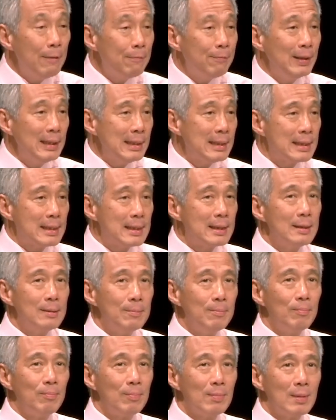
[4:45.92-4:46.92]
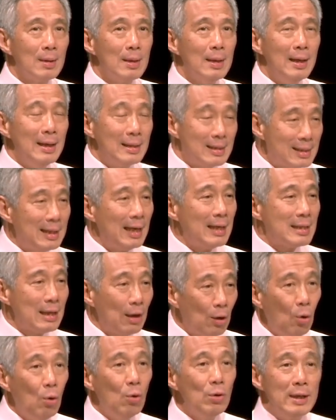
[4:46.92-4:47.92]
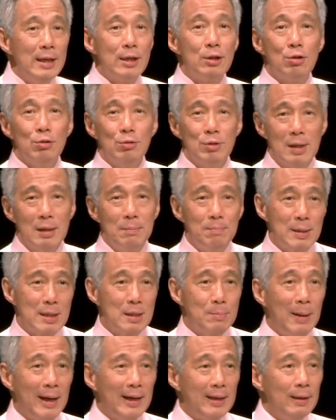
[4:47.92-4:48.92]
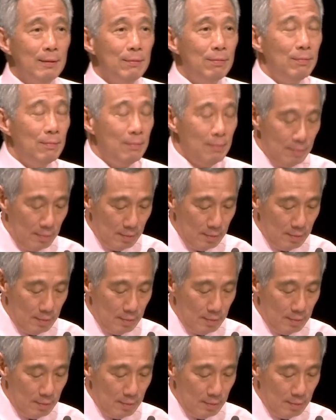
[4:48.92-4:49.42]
First, it sets our own issues in perspective.